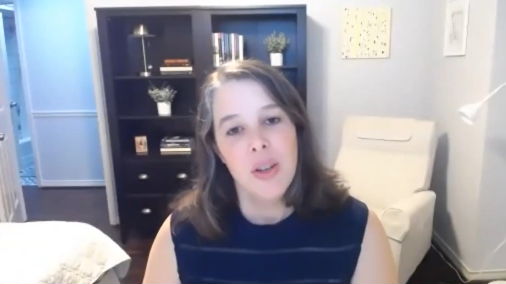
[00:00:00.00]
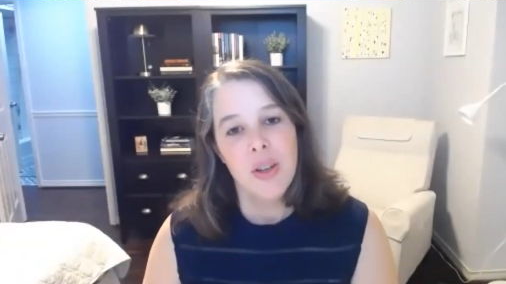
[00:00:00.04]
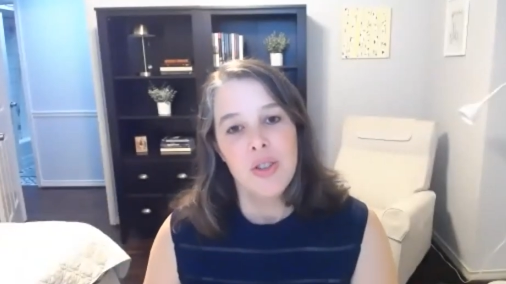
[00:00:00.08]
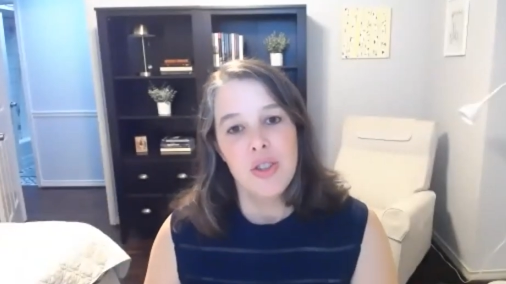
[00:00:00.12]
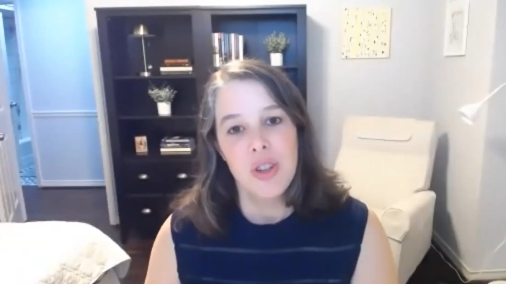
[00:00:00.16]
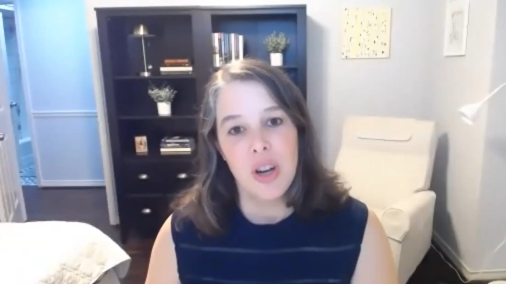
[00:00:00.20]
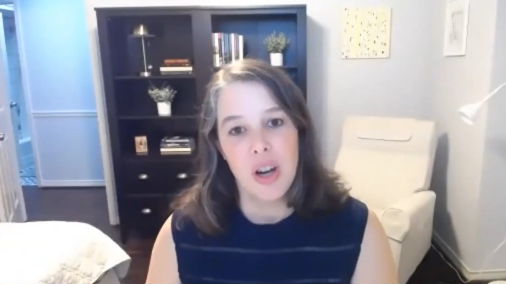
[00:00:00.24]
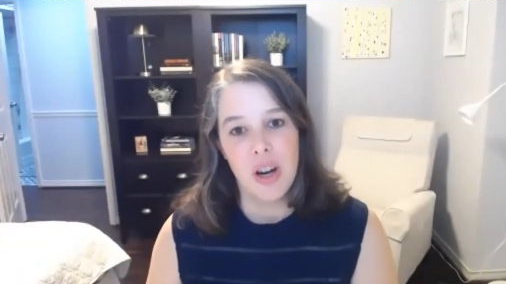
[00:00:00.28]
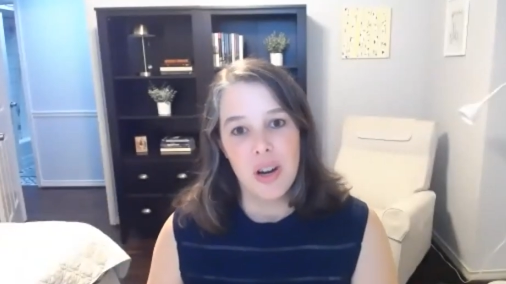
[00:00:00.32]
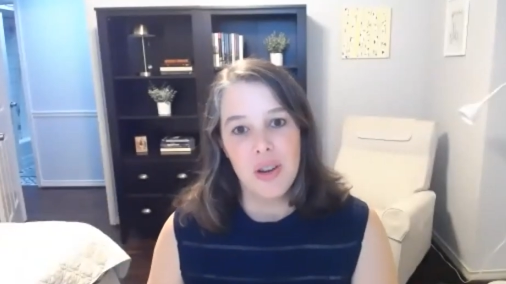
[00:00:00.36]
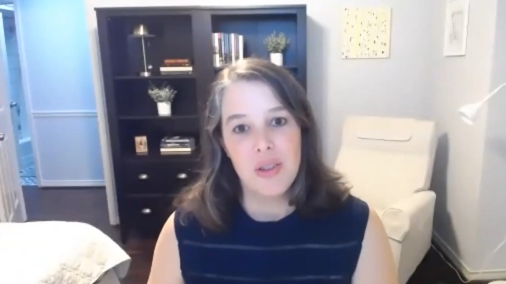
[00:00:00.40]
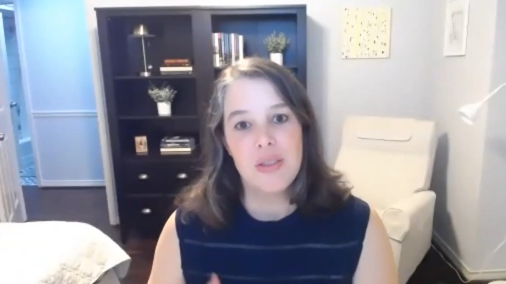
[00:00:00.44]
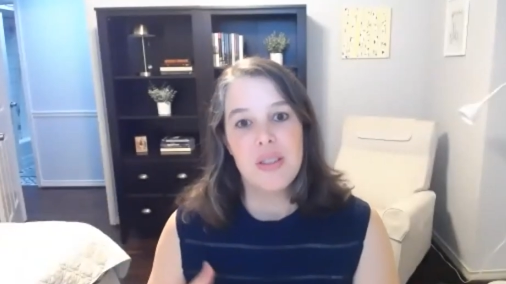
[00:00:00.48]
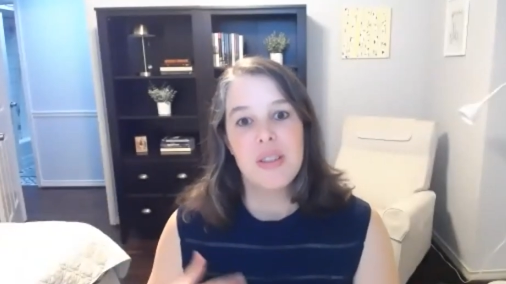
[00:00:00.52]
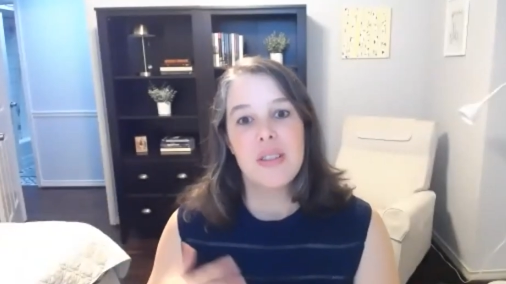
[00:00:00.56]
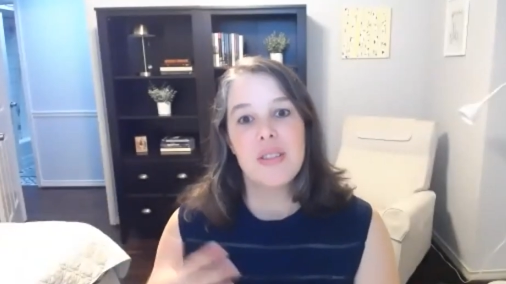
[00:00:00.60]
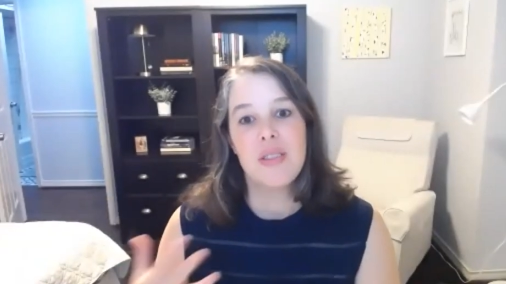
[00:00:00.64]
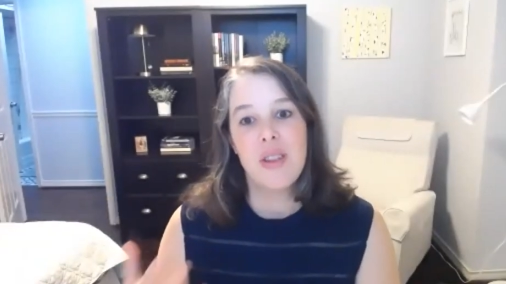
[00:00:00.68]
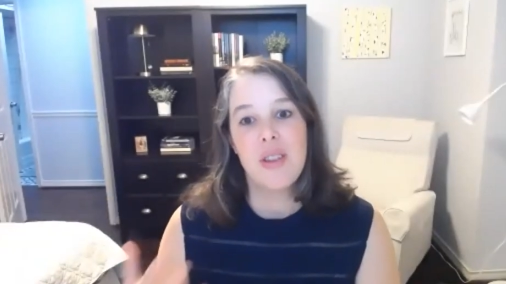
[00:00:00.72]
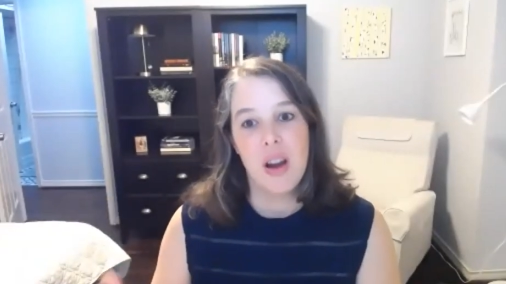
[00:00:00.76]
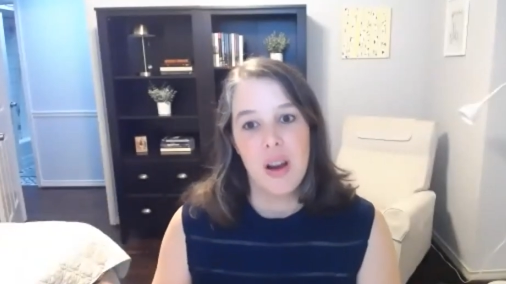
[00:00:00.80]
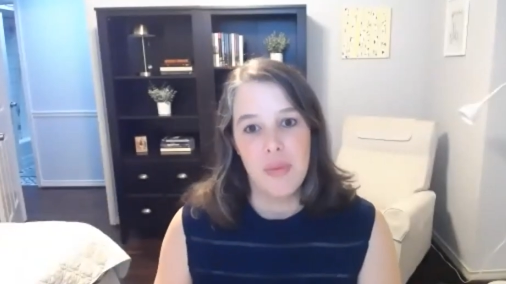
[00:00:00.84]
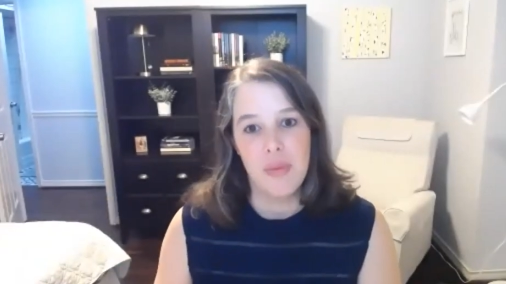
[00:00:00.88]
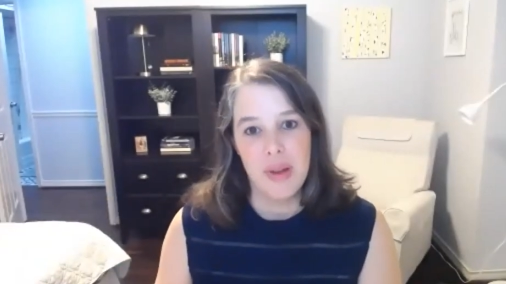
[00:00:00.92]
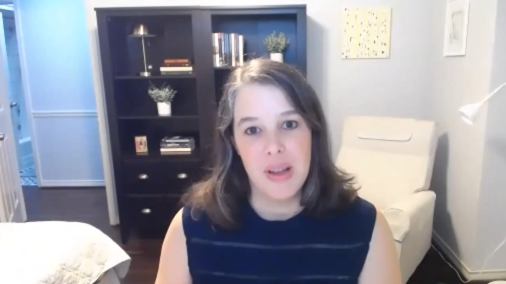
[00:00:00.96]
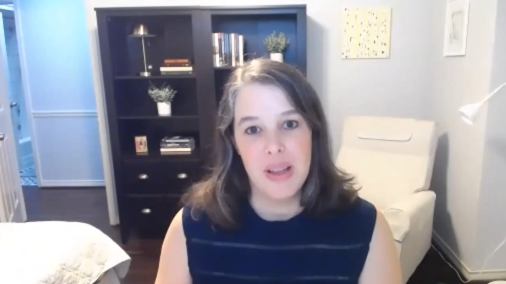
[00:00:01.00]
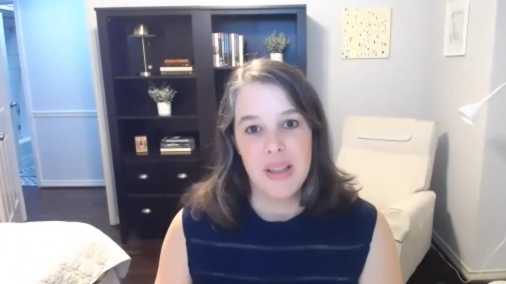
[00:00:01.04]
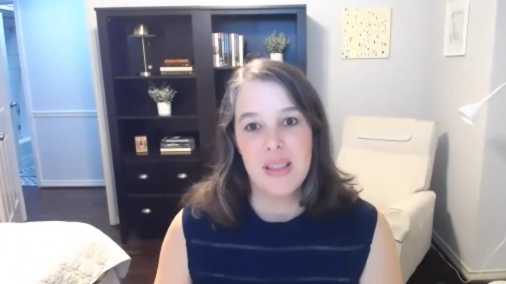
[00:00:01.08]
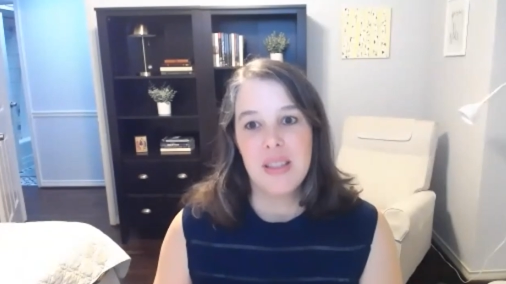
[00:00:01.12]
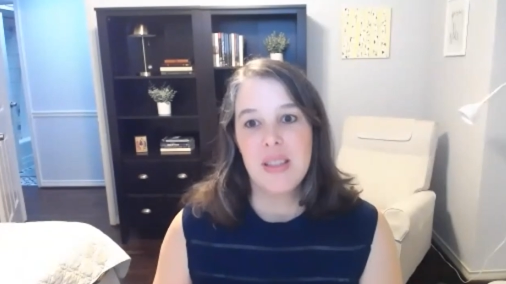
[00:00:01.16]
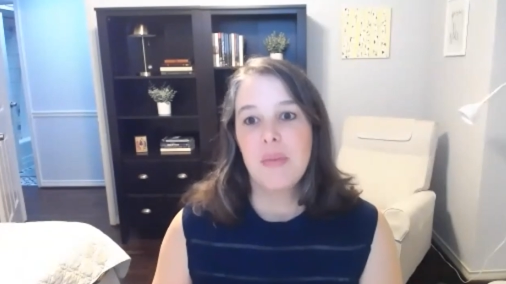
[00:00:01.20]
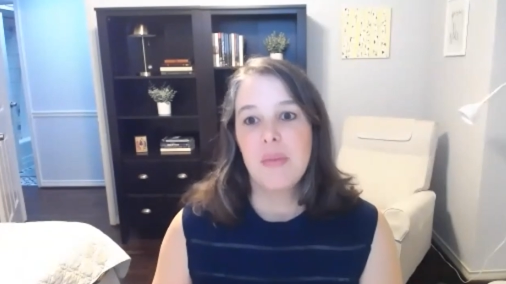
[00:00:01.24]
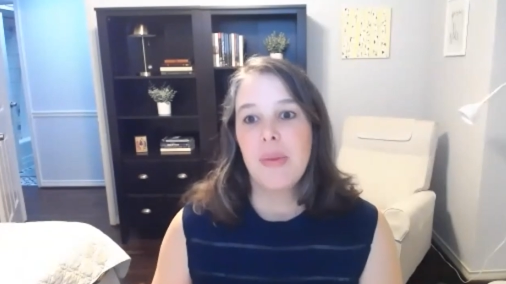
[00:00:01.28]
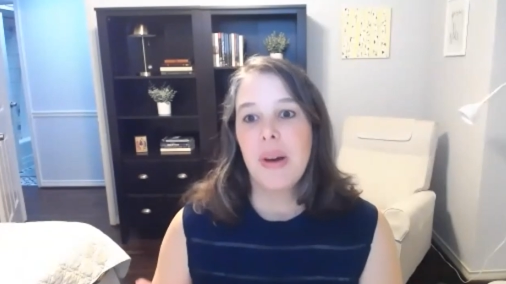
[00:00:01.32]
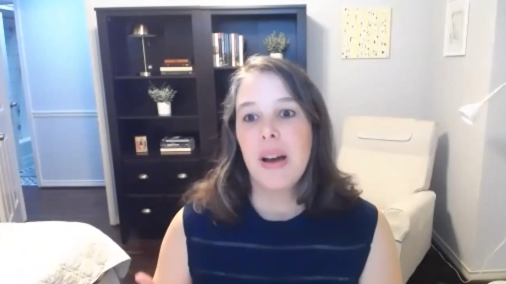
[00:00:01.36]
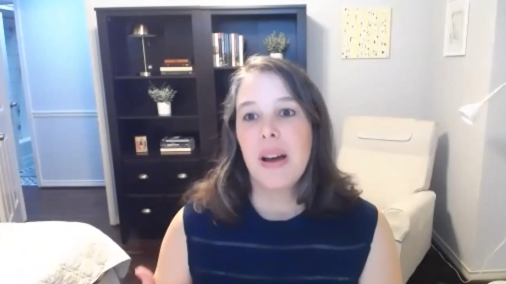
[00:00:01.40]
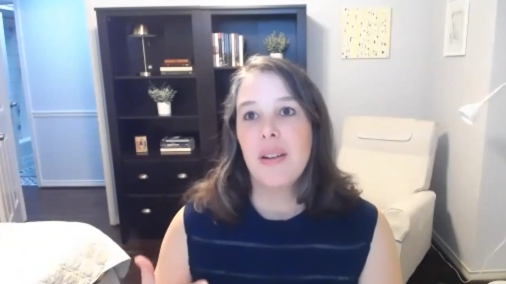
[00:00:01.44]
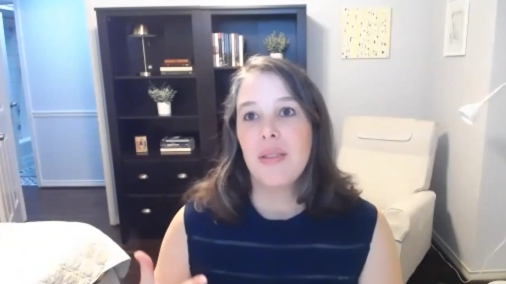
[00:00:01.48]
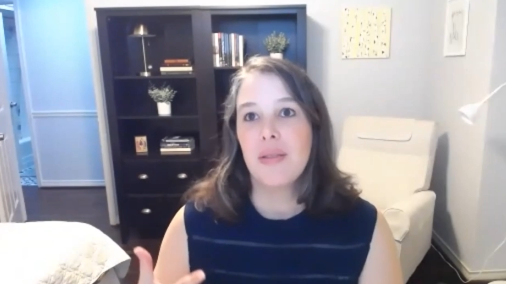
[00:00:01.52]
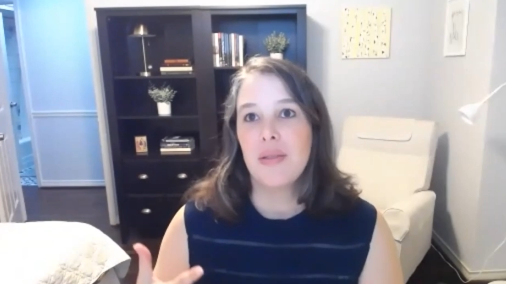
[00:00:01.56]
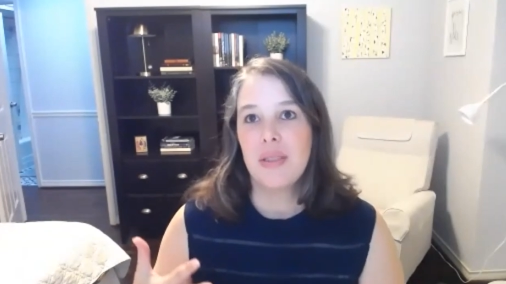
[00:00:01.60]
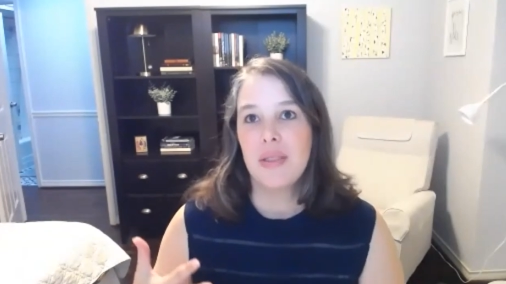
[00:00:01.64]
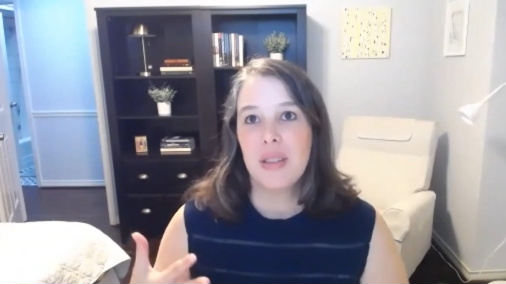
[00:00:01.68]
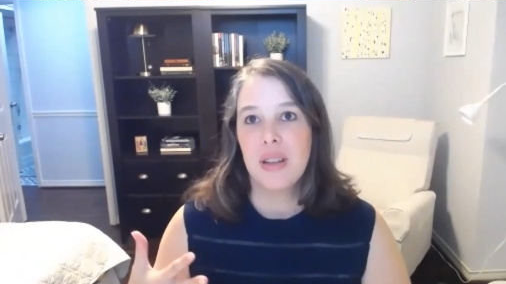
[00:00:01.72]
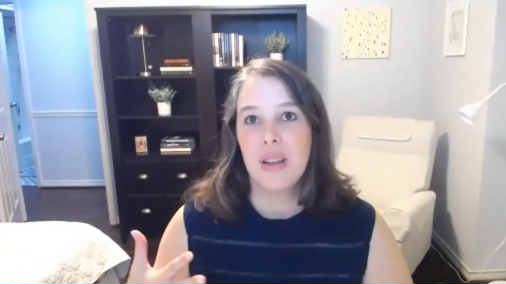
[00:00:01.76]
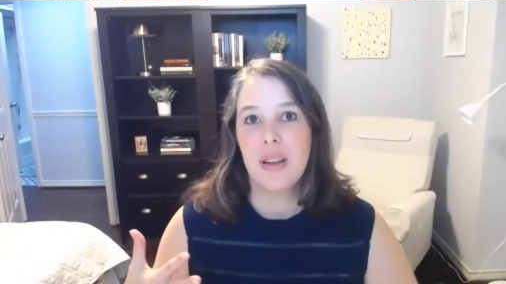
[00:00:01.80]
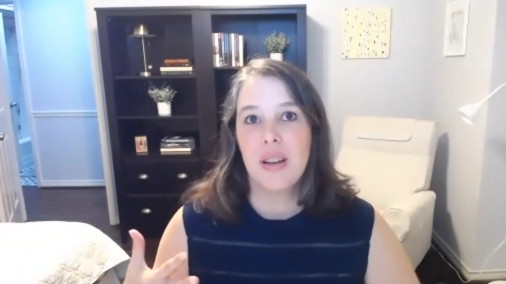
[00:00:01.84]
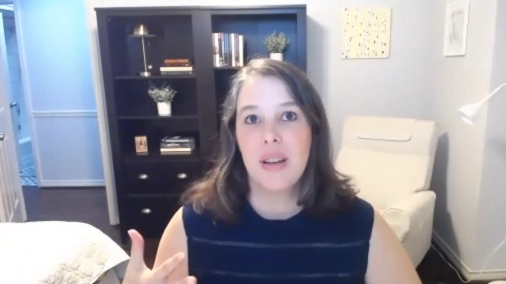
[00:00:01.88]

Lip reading: Charles's comments about